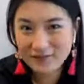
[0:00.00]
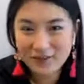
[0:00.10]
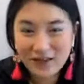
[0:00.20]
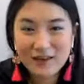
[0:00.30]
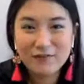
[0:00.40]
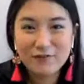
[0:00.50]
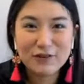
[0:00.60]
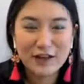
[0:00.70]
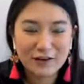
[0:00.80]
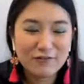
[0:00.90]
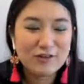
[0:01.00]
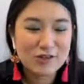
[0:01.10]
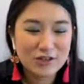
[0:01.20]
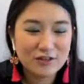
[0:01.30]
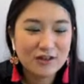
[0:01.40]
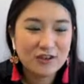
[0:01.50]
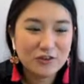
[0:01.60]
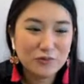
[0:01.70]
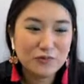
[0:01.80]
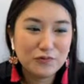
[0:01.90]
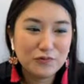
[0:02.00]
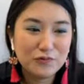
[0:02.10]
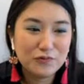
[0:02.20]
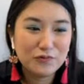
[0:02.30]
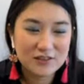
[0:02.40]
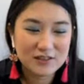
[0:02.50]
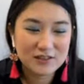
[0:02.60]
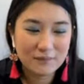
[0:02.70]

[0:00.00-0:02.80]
okay, for decoration, you would need, of course,